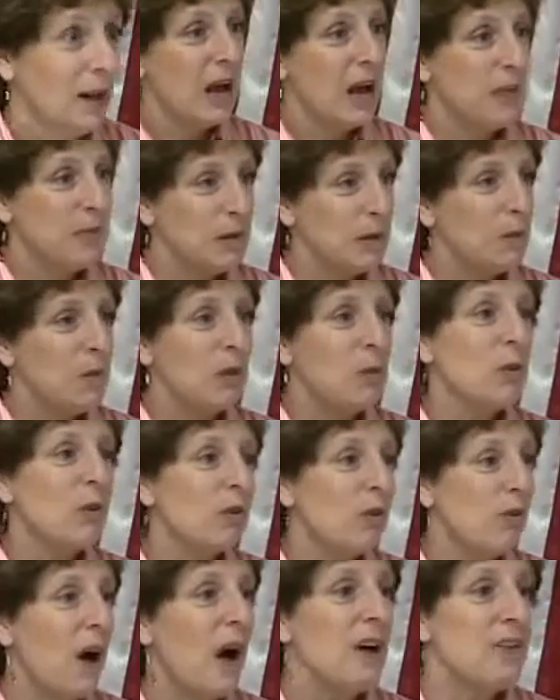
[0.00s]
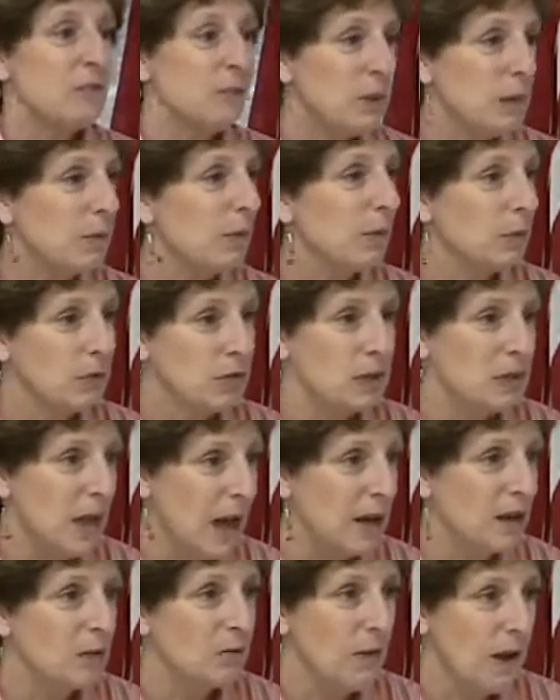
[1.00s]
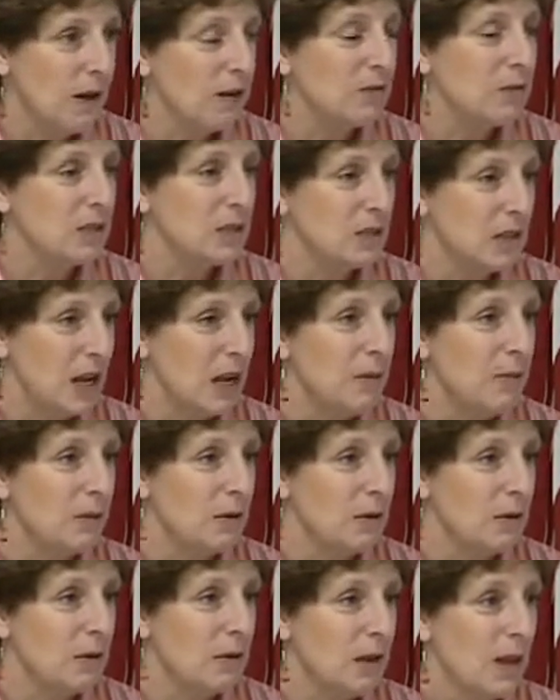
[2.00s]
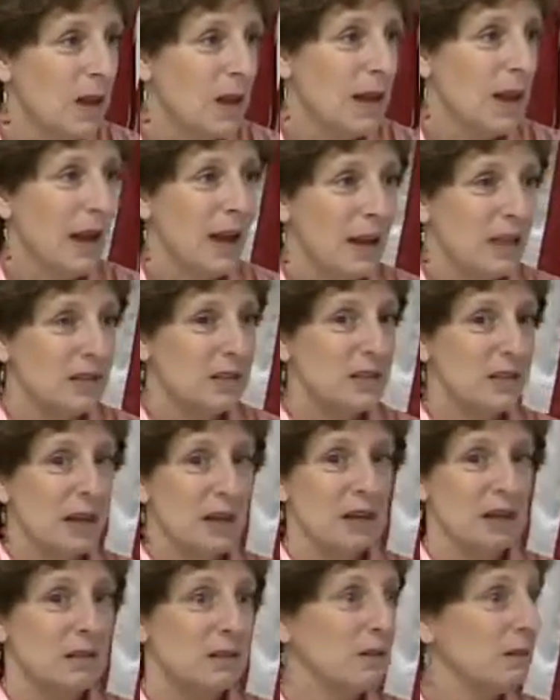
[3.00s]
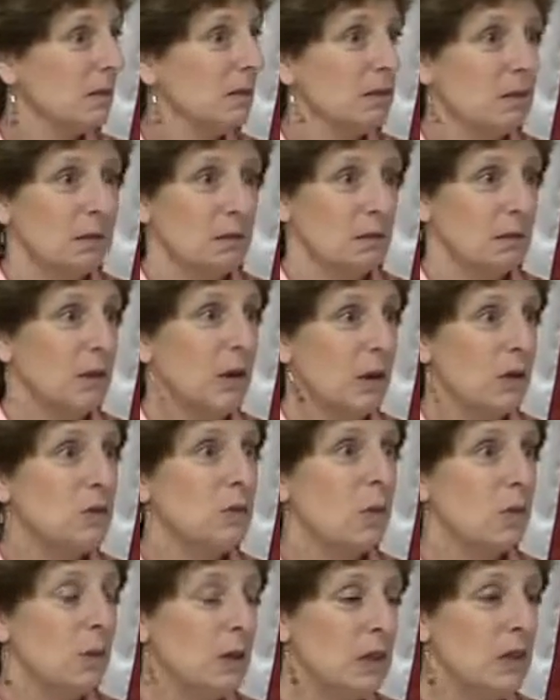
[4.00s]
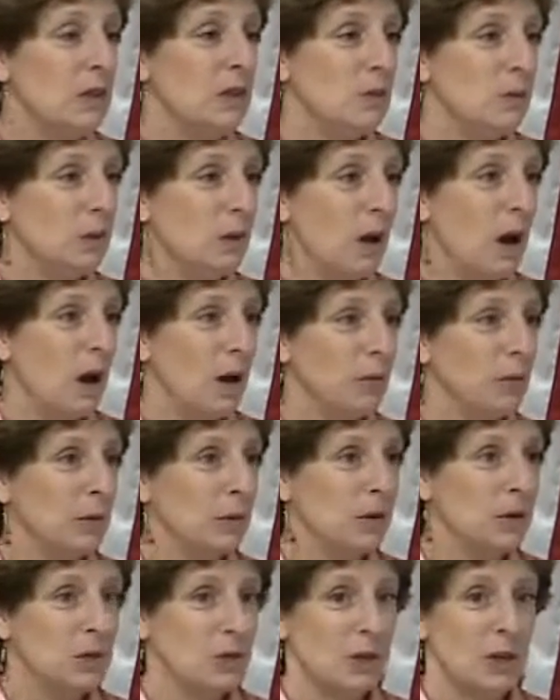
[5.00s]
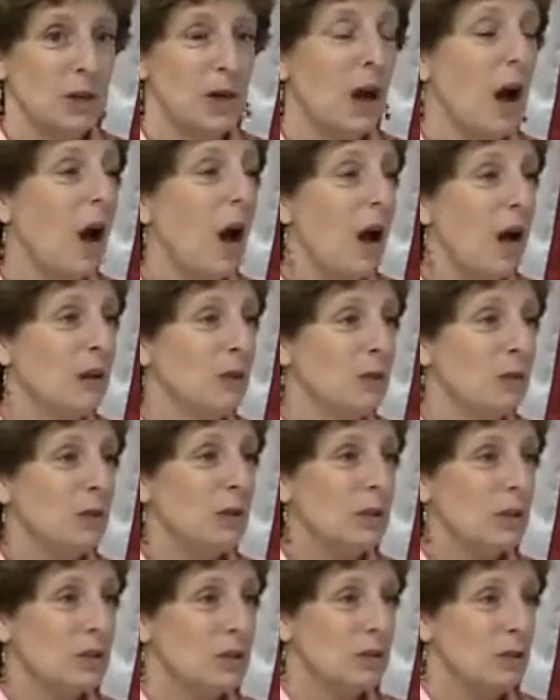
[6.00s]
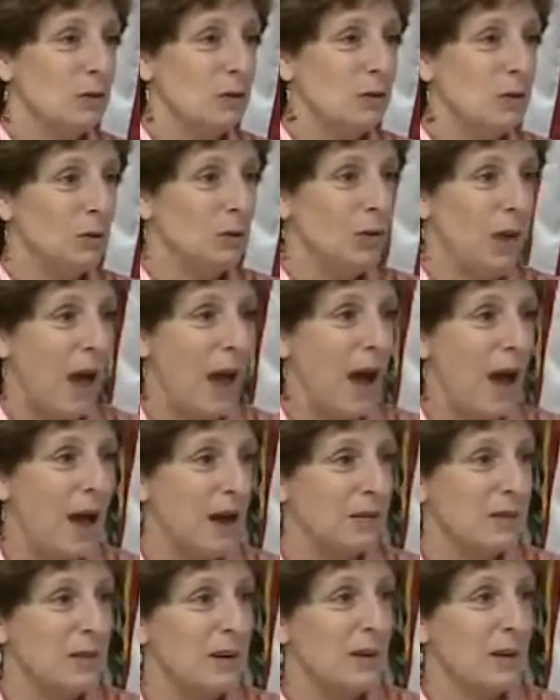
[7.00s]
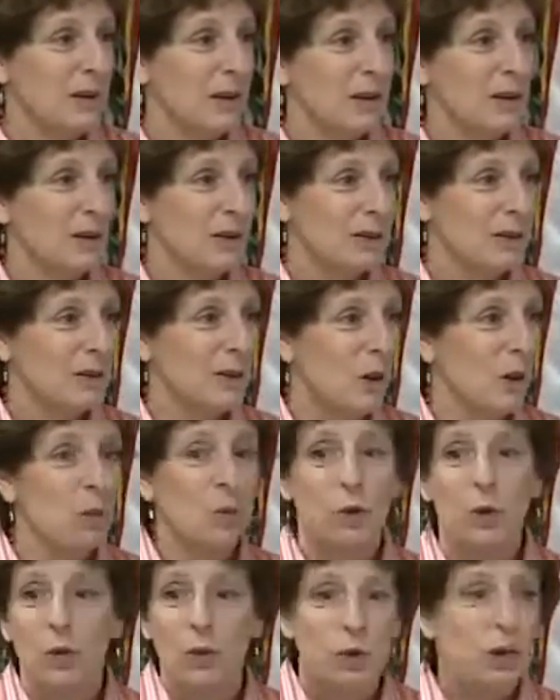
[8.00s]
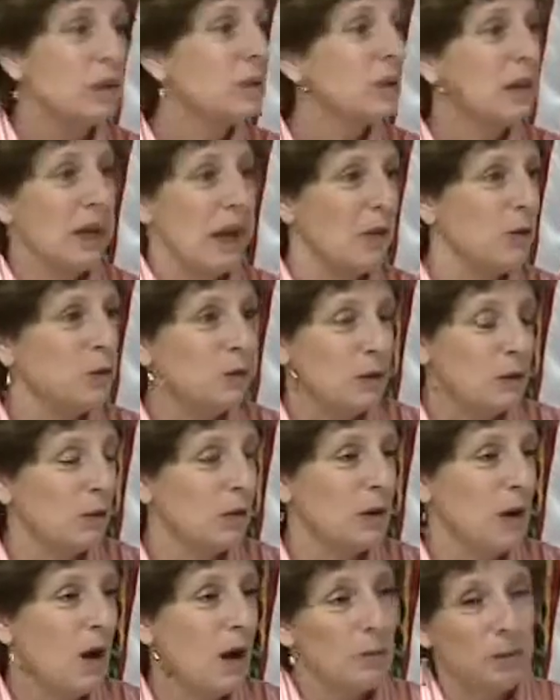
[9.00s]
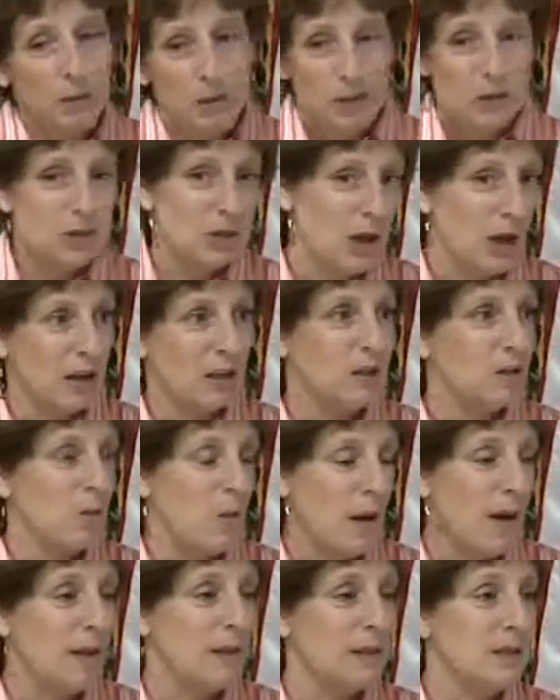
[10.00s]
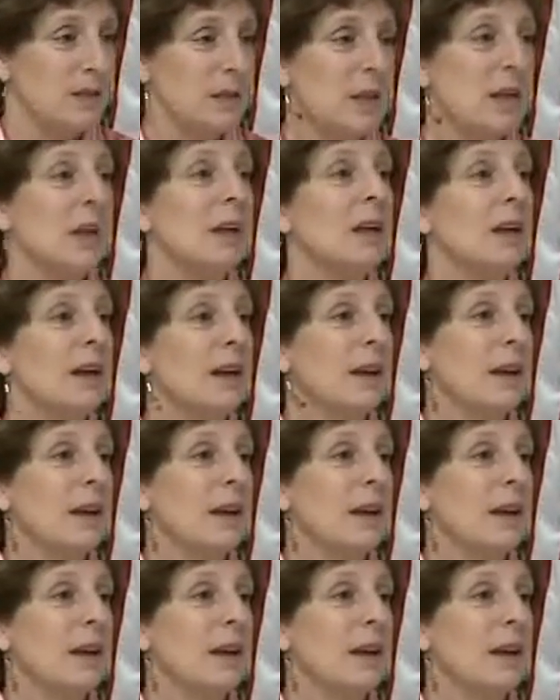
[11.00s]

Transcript: I mean, we were 5 people who sat around a table and said, here's what we need to accomplish. I'll do this, you do that. You know, we'll work together to accomplish X, Y, Z.